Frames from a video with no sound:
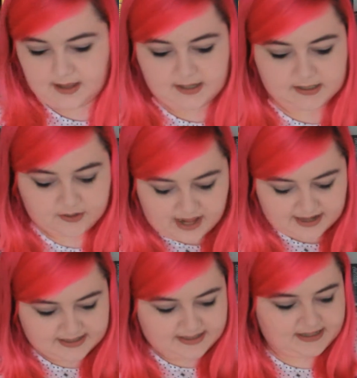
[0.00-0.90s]
So
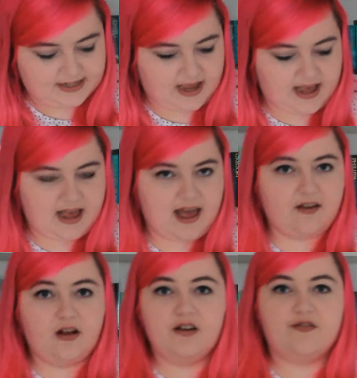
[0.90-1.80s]
next
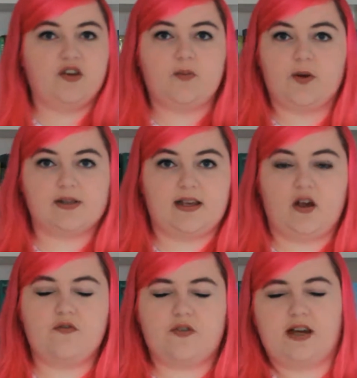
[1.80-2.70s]
I got a few books like
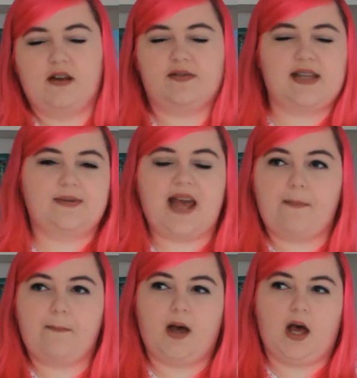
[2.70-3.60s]
over kind of
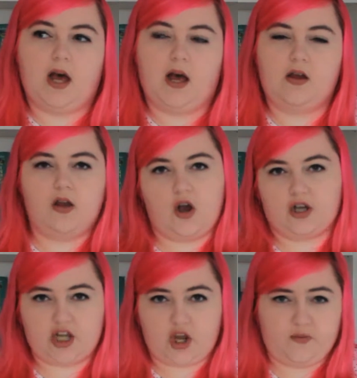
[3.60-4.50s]
September,
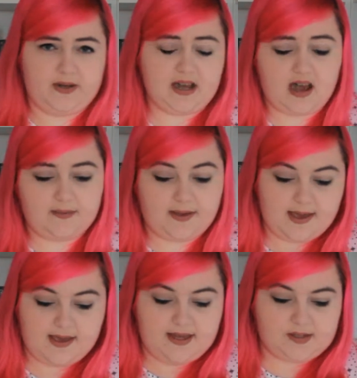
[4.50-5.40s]
October time,
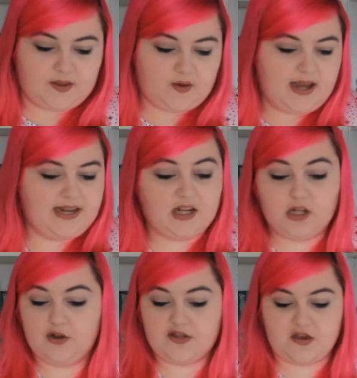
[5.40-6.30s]
so I thought I'd
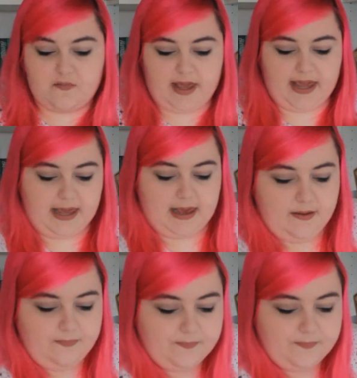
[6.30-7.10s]
include them here.